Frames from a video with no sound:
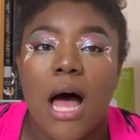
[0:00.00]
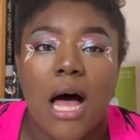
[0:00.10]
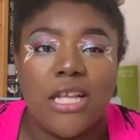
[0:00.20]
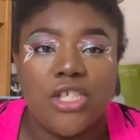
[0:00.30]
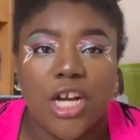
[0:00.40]

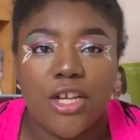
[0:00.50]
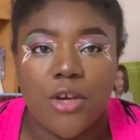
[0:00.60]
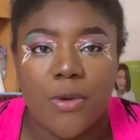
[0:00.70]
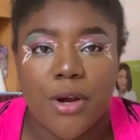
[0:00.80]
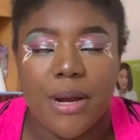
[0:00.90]
a
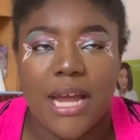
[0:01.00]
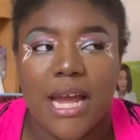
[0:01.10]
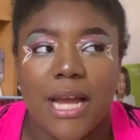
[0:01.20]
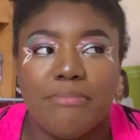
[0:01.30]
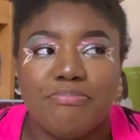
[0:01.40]

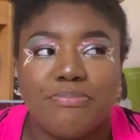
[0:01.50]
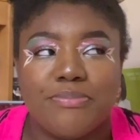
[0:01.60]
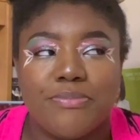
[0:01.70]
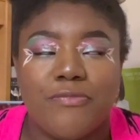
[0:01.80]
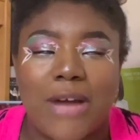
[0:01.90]
January
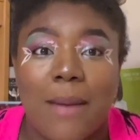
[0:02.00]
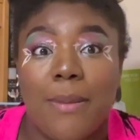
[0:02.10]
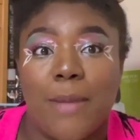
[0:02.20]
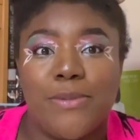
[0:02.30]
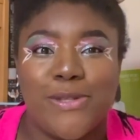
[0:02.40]
wrap
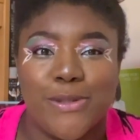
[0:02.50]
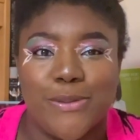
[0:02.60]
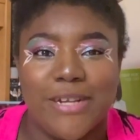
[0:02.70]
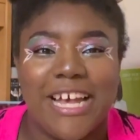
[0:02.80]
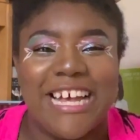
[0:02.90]
up soon.